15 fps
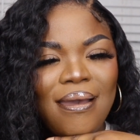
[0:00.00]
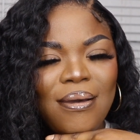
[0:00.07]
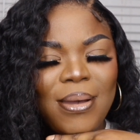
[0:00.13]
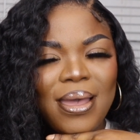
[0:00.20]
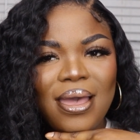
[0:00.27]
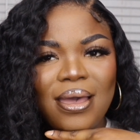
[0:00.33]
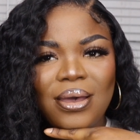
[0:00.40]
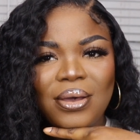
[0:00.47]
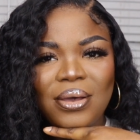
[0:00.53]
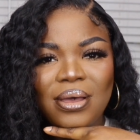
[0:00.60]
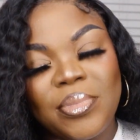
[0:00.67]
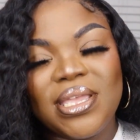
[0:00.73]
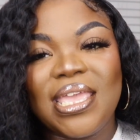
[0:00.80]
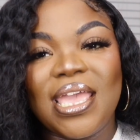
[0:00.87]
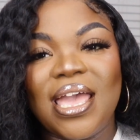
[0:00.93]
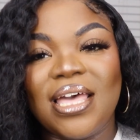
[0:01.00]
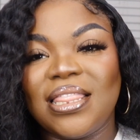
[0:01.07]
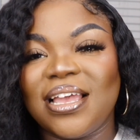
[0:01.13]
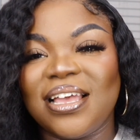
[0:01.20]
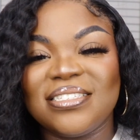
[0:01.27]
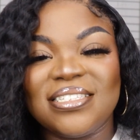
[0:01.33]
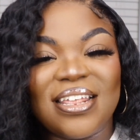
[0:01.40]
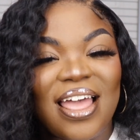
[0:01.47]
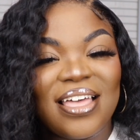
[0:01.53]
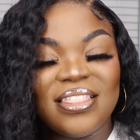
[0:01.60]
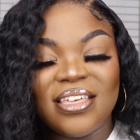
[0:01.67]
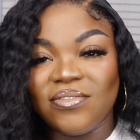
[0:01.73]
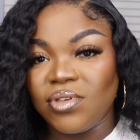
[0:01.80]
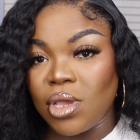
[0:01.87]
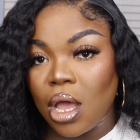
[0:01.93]
wow. But yeah, like I said, I
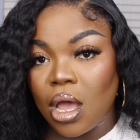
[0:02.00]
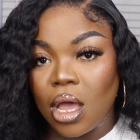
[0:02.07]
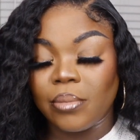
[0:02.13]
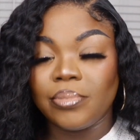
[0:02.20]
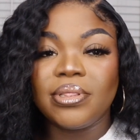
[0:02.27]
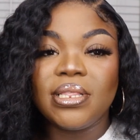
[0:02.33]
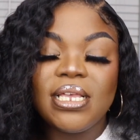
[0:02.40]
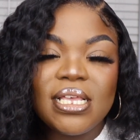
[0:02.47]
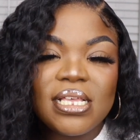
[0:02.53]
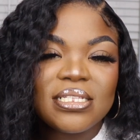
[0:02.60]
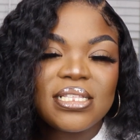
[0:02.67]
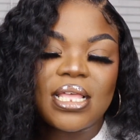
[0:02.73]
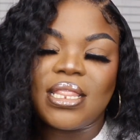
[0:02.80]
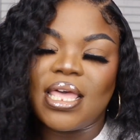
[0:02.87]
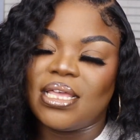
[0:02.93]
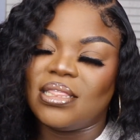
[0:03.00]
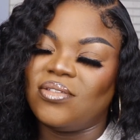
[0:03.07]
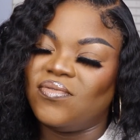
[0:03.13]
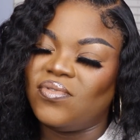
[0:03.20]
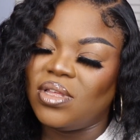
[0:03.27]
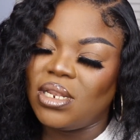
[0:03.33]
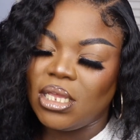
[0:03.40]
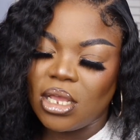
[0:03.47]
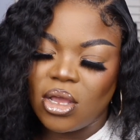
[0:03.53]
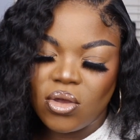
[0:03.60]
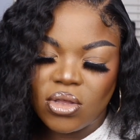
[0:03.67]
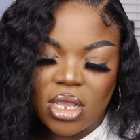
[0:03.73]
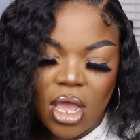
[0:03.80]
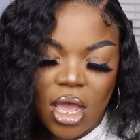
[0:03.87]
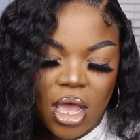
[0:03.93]
love y'all. Please like the video,
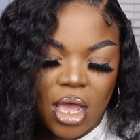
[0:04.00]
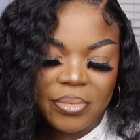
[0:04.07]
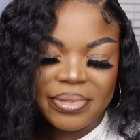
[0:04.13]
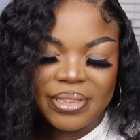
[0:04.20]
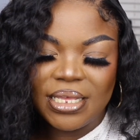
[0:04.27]
y'all.